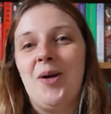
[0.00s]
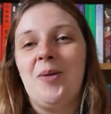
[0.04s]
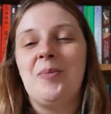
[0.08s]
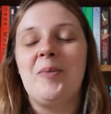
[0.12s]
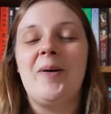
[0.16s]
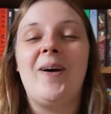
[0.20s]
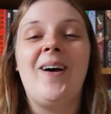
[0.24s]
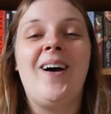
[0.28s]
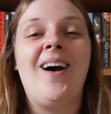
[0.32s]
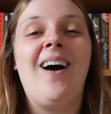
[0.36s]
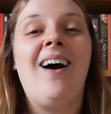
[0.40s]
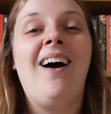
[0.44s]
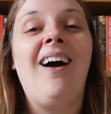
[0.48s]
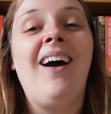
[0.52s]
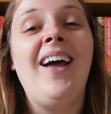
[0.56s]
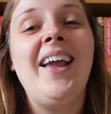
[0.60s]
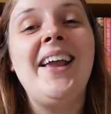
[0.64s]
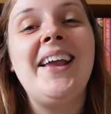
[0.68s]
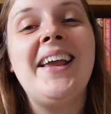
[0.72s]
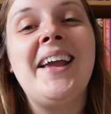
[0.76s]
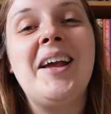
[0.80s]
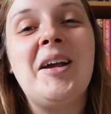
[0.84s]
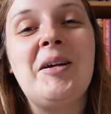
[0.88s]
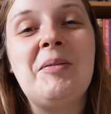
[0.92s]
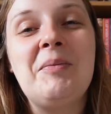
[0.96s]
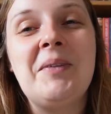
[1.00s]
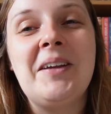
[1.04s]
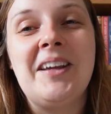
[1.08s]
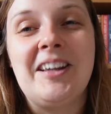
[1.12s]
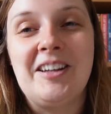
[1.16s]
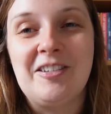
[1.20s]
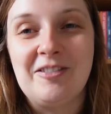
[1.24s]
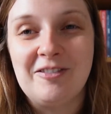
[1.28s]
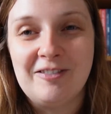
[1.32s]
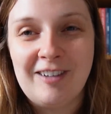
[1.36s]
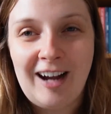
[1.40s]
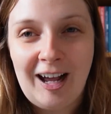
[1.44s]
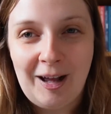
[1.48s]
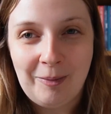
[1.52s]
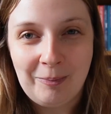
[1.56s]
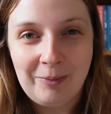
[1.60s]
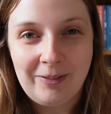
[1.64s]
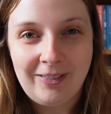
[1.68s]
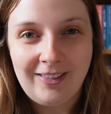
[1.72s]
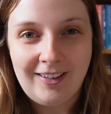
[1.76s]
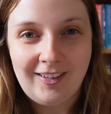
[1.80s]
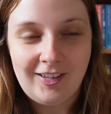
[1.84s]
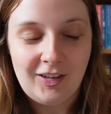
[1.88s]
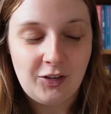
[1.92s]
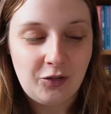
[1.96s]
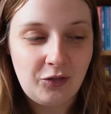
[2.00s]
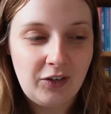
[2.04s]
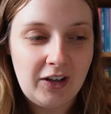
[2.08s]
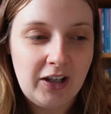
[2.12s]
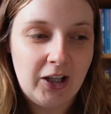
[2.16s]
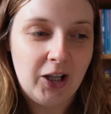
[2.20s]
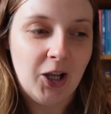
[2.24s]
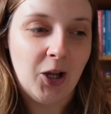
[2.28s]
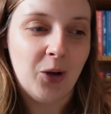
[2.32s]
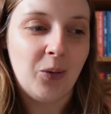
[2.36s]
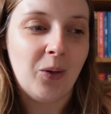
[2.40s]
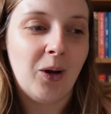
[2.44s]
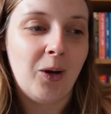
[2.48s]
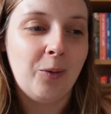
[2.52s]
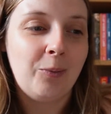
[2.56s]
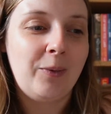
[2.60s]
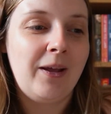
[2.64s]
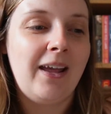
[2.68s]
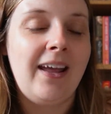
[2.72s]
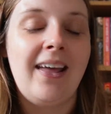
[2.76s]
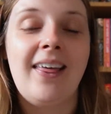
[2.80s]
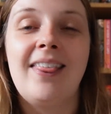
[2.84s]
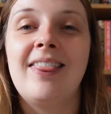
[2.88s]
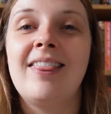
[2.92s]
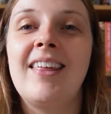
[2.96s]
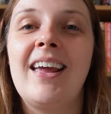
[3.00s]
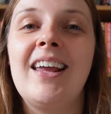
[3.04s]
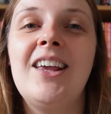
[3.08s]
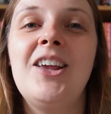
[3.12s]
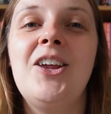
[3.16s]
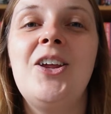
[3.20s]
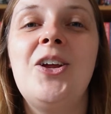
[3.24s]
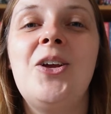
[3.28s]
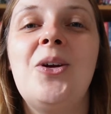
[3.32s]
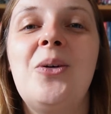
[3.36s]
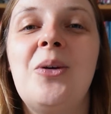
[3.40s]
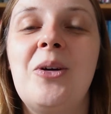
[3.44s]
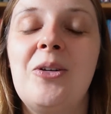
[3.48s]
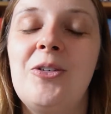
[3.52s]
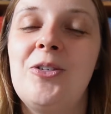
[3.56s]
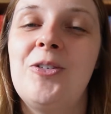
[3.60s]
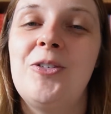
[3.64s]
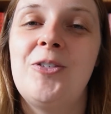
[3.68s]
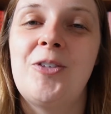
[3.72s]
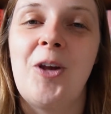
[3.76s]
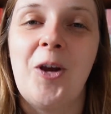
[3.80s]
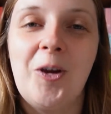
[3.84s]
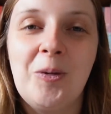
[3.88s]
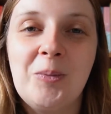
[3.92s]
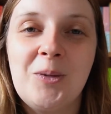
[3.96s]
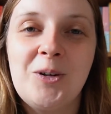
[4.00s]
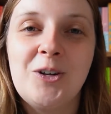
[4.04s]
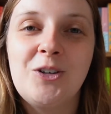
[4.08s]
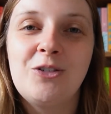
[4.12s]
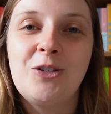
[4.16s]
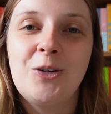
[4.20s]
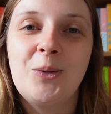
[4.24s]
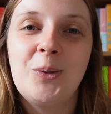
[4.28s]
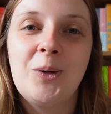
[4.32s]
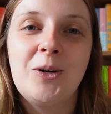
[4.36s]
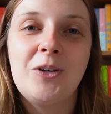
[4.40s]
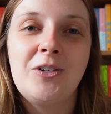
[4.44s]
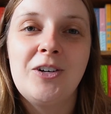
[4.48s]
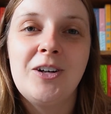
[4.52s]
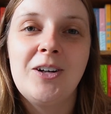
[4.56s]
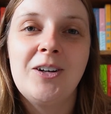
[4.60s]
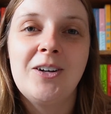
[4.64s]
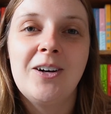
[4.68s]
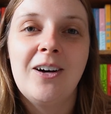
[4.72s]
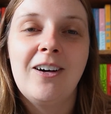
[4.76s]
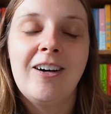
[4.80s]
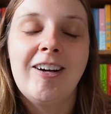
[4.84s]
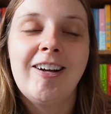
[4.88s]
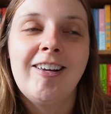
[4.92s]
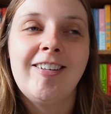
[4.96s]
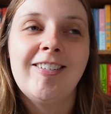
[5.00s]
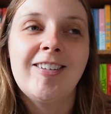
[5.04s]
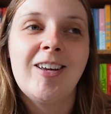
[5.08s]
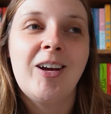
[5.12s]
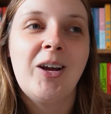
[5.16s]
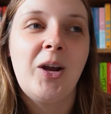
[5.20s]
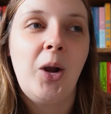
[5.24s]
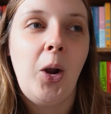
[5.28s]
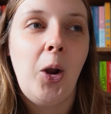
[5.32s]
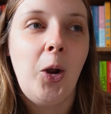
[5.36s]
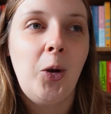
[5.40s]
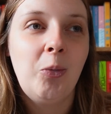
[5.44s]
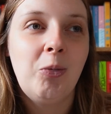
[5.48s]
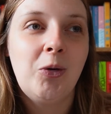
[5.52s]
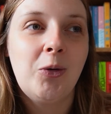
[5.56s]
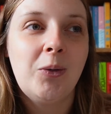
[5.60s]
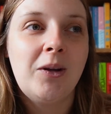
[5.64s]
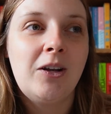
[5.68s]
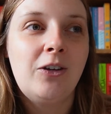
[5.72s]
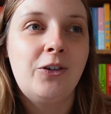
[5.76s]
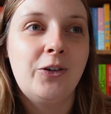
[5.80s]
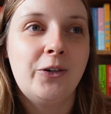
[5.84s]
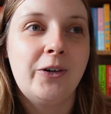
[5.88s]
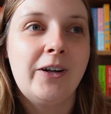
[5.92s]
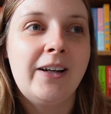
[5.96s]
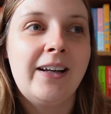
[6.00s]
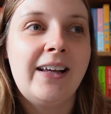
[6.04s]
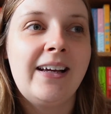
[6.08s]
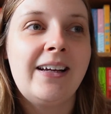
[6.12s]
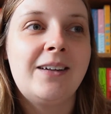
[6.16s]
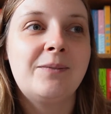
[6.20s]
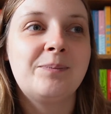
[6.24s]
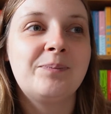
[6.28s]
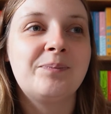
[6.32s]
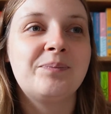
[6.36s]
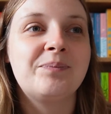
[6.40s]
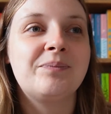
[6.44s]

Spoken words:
But I am gonna wrap this video up here. Thank you so much for watching, guys. I hope you enjoyed it.